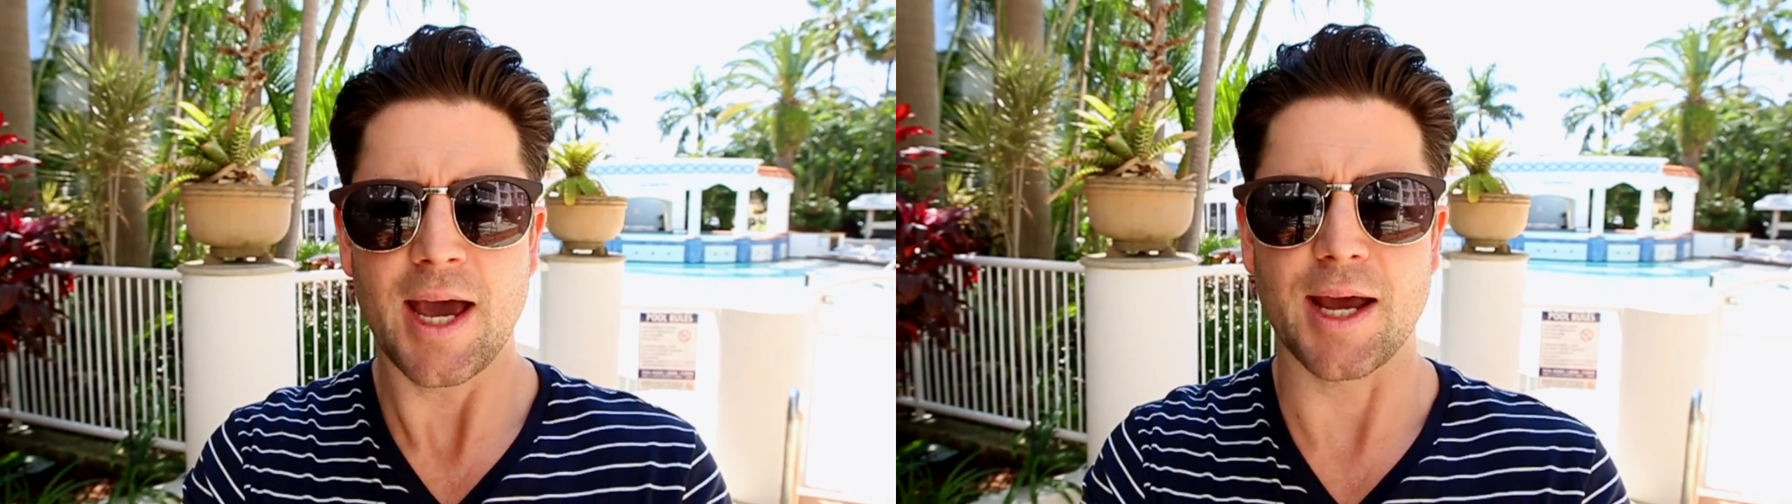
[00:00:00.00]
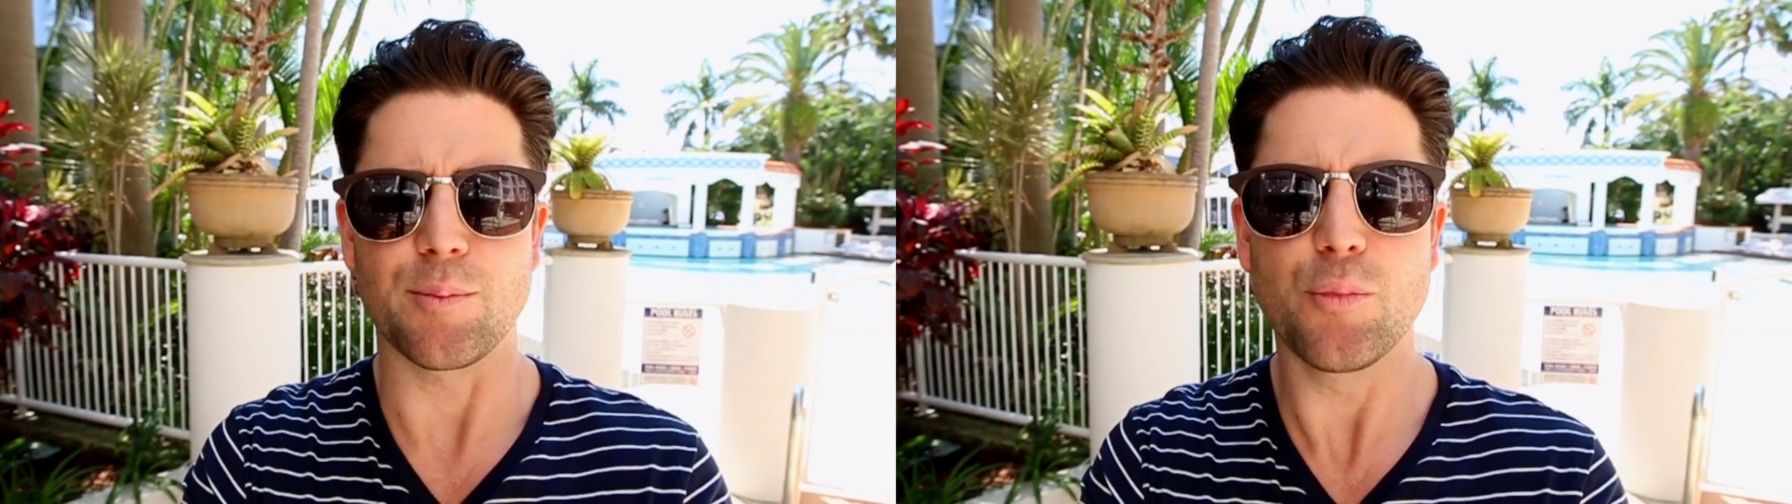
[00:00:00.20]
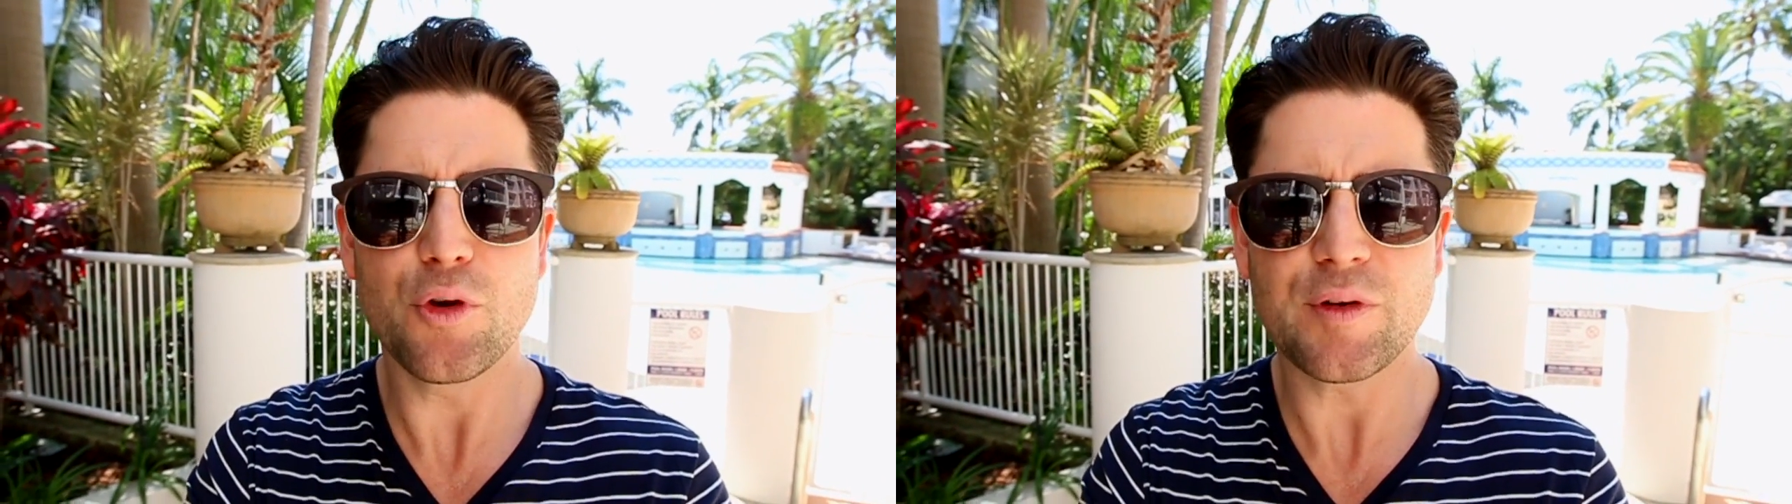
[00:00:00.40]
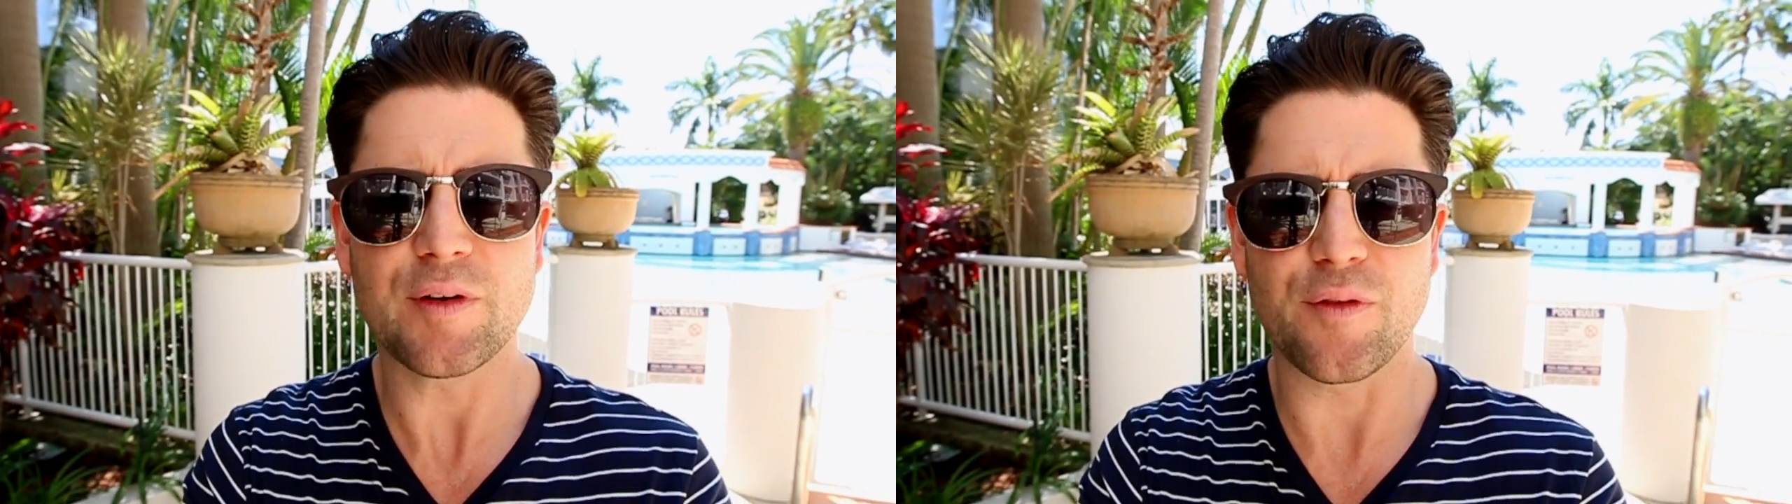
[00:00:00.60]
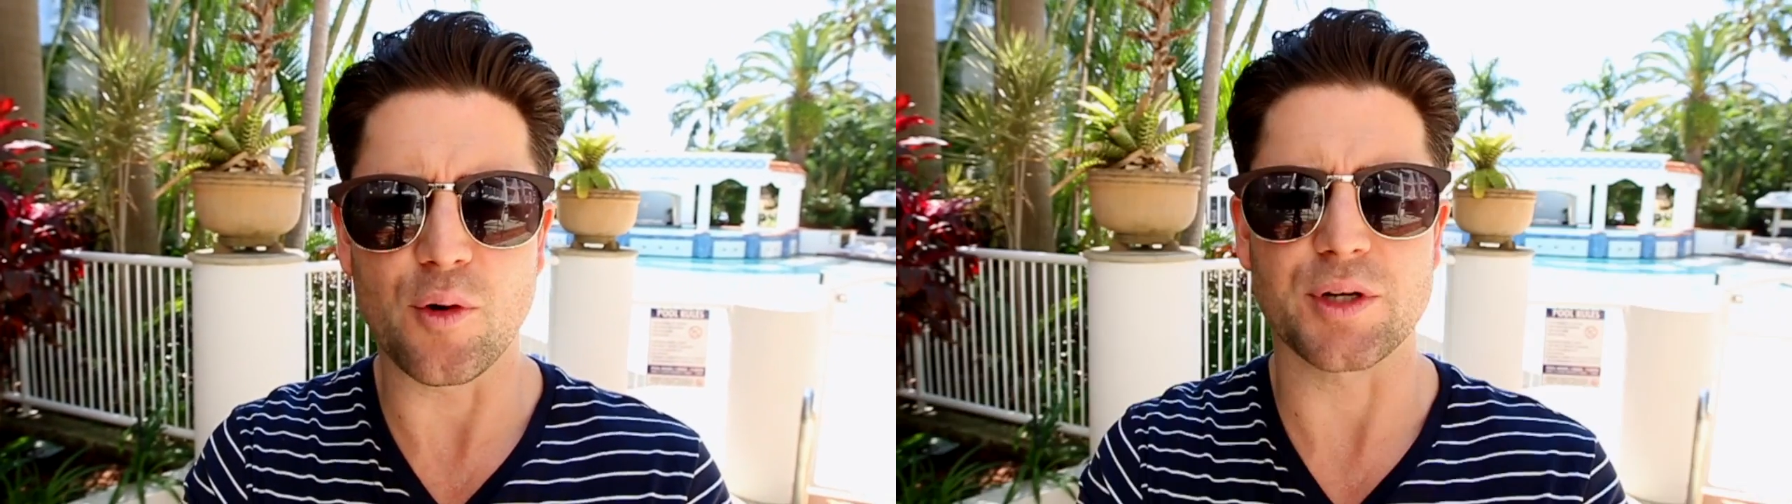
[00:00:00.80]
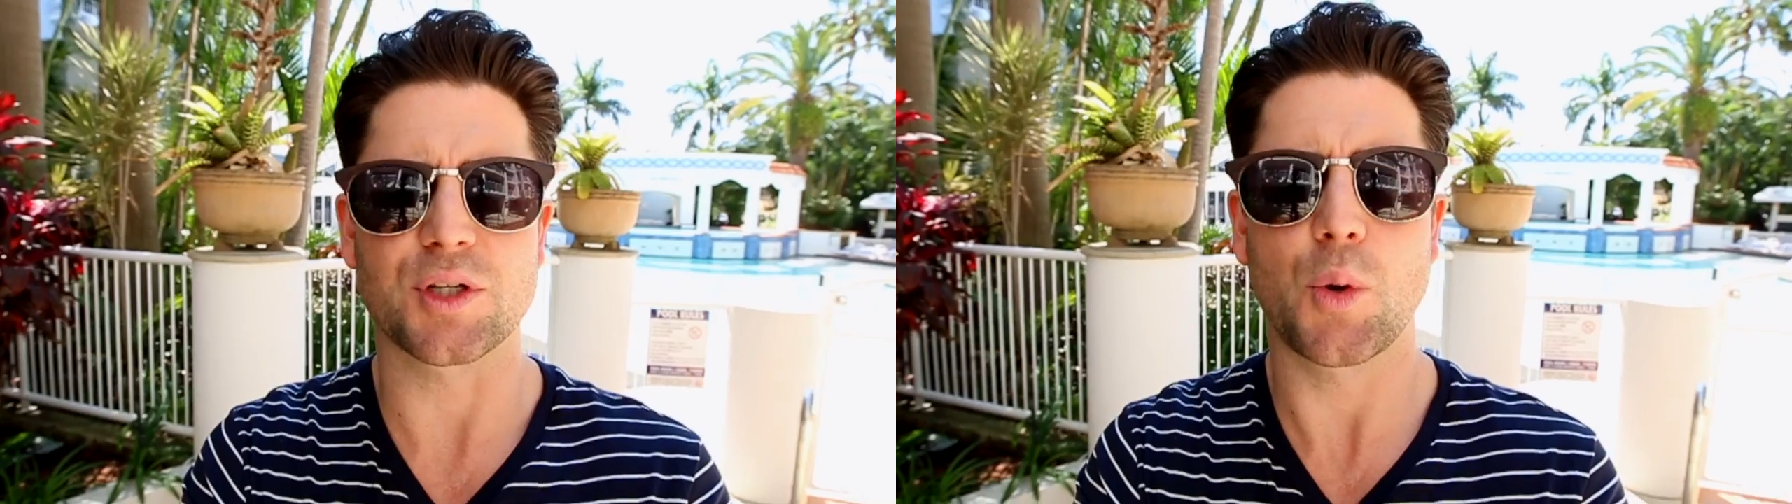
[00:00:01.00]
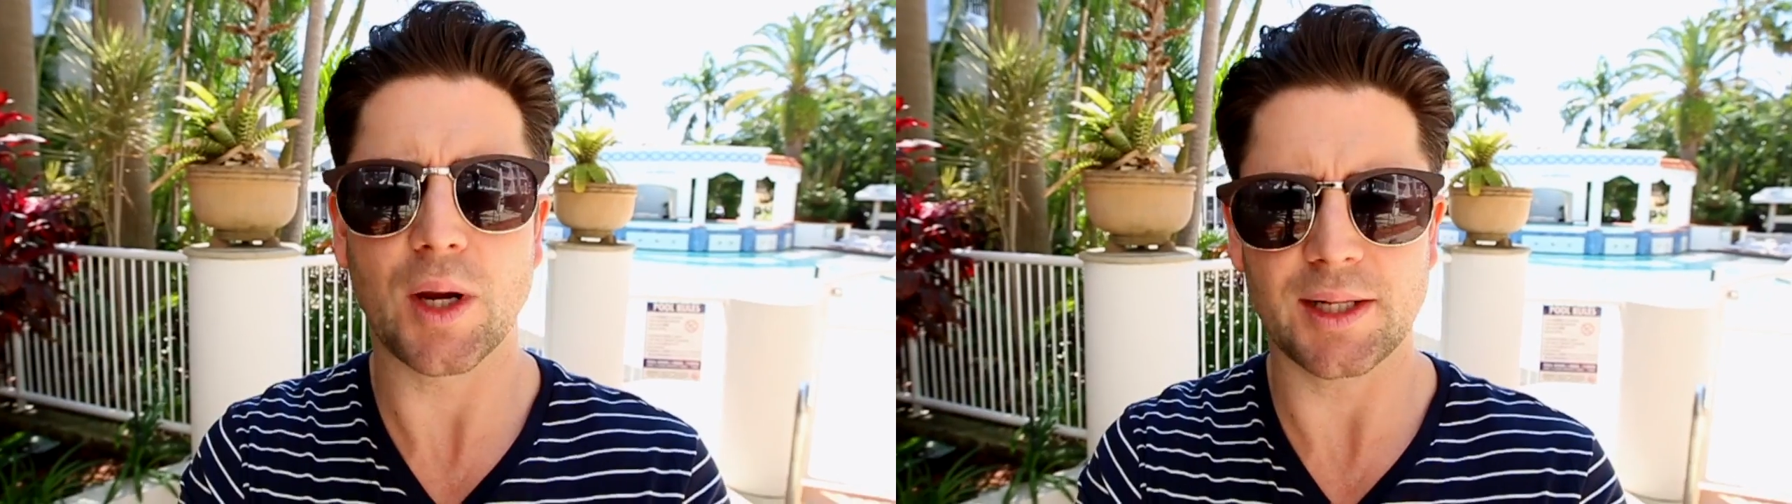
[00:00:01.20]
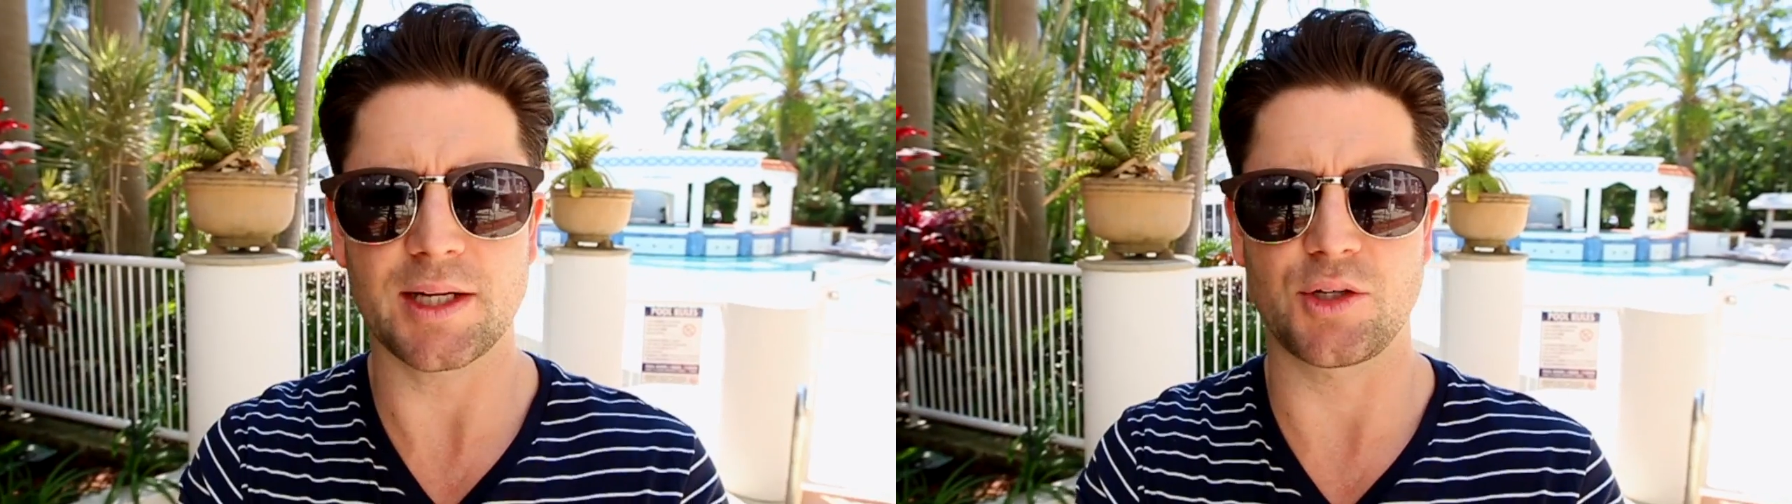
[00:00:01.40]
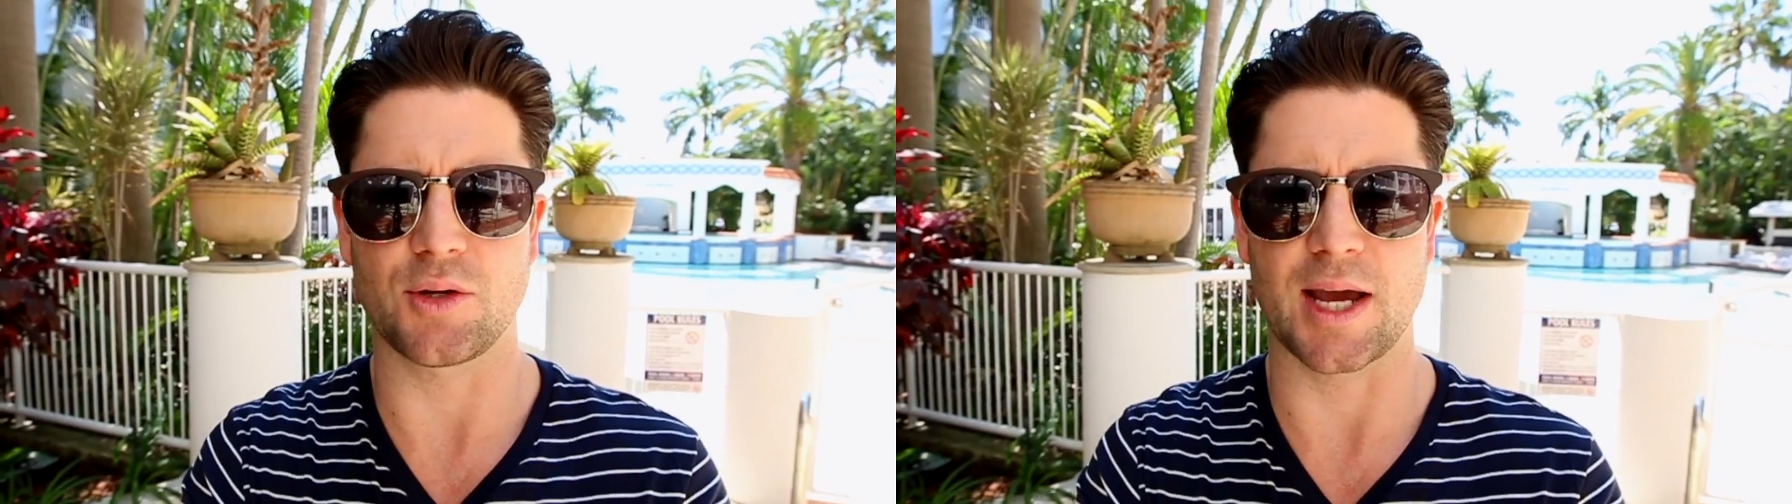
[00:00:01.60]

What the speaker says: and moving forward as quickly as you